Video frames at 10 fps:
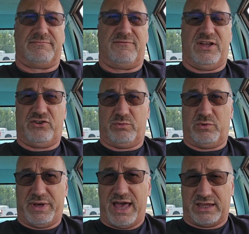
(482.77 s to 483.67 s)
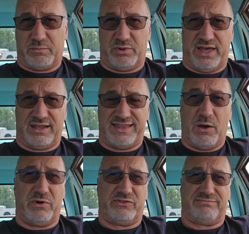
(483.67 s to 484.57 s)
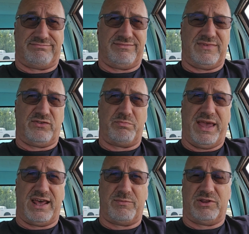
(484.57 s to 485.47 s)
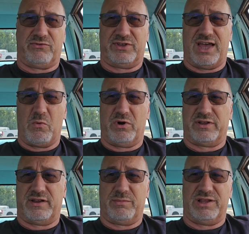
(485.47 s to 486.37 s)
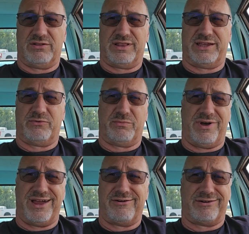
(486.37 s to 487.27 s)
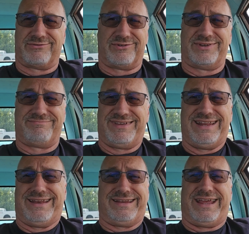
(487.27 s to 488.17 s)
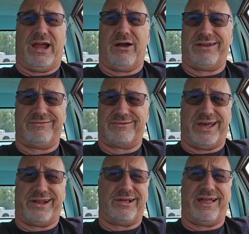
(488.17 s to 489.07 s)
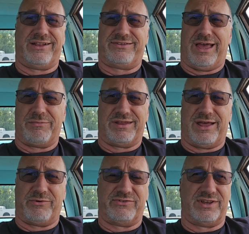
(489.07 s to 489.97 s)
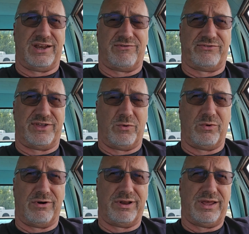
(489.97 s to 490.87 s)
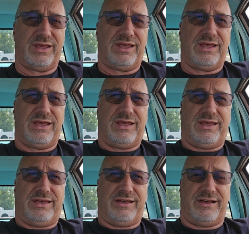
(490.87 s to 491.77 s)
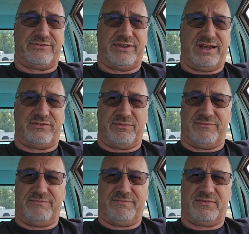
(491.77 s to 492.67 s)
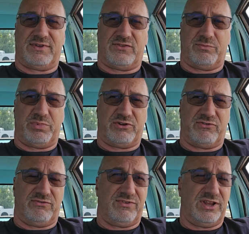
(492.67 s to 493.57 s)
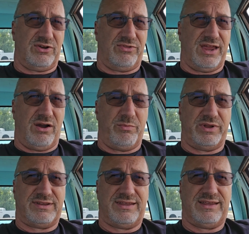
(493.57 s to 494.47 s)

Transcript: vegetable packing plant, that wasn't as bad. I mean, there was a guy working there, but he looked like he was a migrant, so he didn't care. He kind of glanced at me, and that was it. He never said a word. So I got some pictures and video there, but